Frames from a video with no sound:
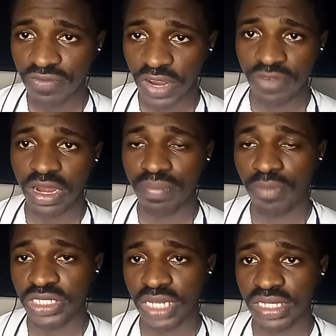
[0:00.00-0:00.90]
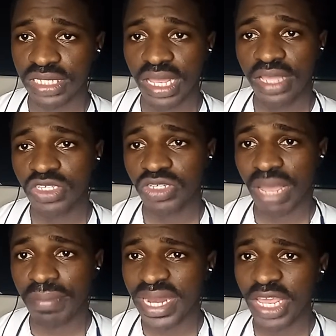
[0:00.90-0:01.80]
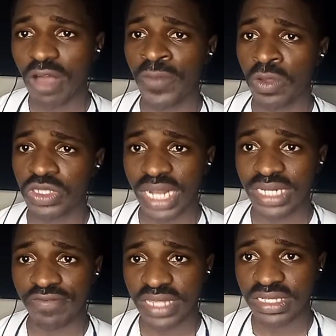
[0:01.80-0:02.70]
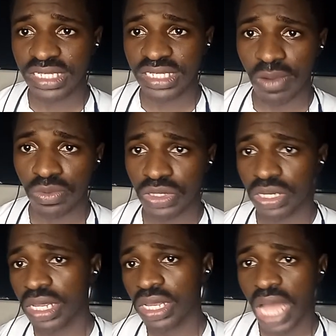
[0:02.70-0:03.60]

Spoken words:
Very, very important. So there are many of those other devices I would